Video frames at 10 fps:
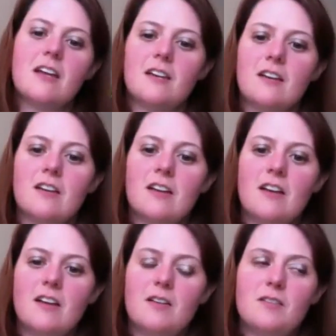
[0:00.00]
and
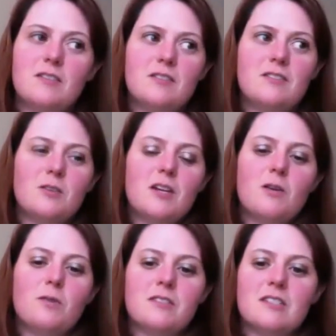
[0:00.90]
so that I
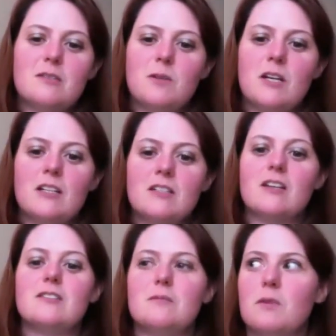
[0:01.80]
wasn't spending
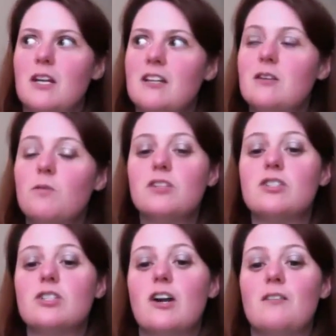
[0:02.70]
tons of money because I
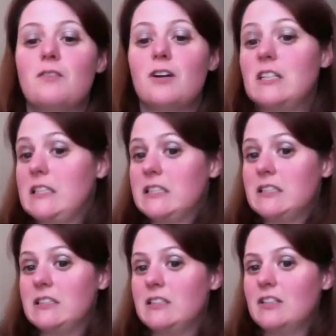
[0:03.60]
wasn't sure at first